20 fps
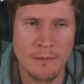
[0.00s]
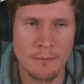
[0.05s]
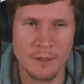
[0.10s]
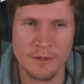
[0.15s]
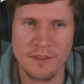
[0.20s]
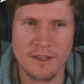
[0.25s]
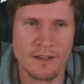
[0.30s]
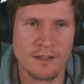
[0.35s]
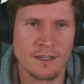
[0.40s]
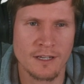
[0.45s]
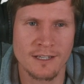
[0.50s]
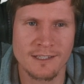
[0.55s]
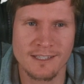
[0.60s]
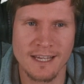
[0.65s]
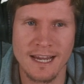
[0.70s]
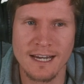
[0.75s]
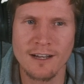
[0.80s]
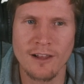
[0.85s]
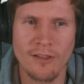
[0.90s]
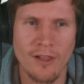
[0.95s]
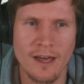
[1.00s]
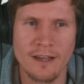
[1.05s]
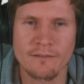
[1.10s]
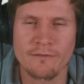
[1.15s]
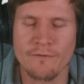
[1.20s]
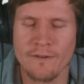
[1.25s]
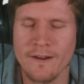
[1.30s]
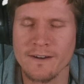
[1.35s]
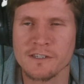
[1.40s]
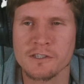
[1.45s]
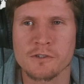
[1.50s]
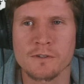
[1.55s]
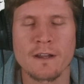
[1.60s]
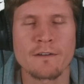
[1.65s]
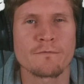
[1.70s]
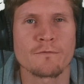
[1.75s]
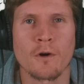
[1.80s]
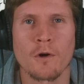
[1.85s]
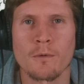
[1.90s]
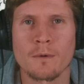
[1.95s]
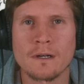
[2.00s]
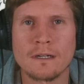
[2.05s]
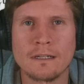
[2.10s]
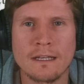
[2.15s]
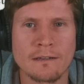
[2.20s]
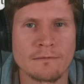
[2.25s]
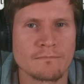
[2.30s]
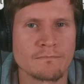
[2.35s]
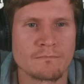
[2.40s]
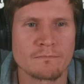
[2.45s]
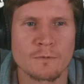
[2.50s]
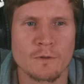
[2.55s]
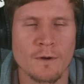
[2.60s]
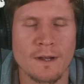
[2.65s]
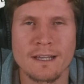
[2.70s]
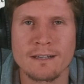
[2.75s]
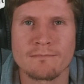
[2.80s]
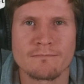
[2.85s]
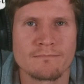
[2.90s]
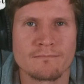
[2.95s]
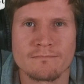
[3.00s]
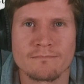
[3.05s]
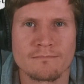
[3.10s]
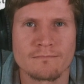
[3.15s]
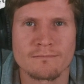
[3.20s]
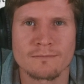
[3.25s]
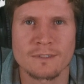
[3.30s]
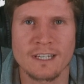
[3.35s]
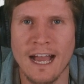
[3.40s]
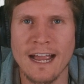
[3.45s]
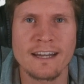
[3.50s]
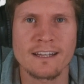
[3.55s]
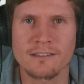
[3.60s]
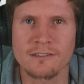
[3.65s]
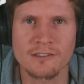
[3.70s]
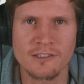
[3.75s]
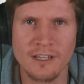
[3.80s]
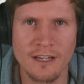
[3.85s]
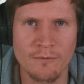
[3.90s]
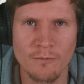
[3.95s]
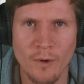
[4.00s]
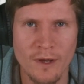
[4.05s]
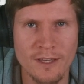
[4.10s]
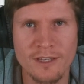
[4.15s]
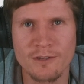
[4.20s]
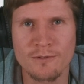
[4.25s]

but they contain a lot of very straightforward and great guidance on what